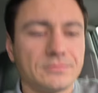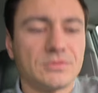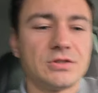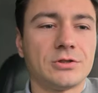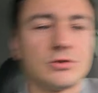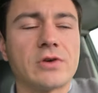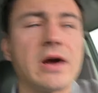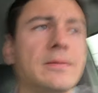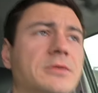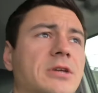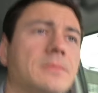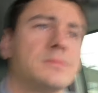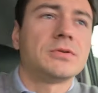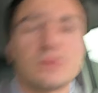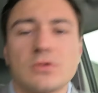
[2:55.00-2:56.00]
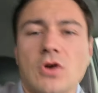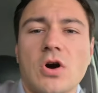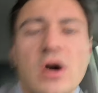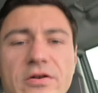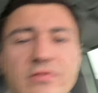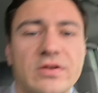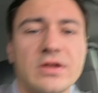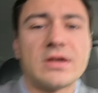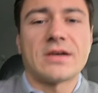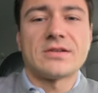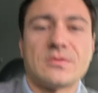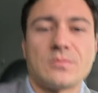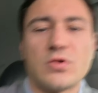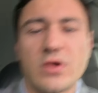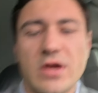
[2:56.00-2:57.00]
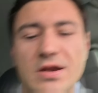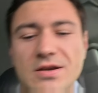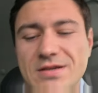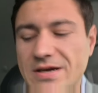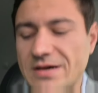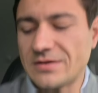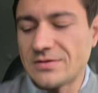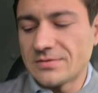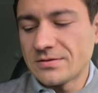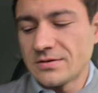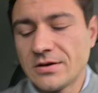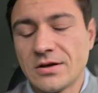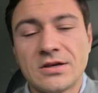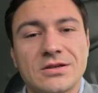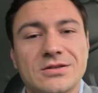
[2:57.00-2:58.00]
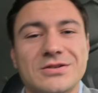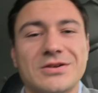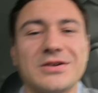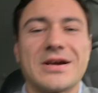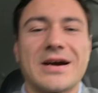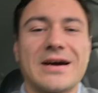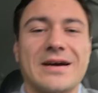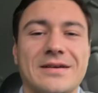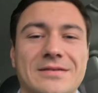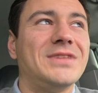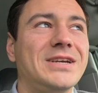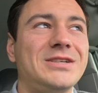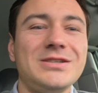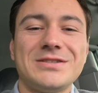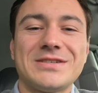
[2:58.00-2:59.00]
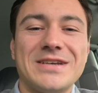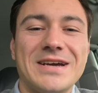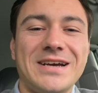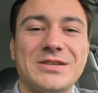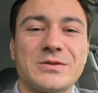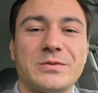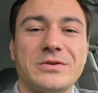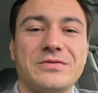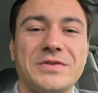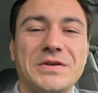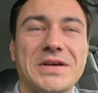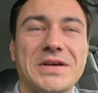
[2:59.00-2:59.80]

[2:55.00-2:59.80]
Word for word: Just wrapped up a little coffee, got some good intel. He's a good guy. It's just nice when you feel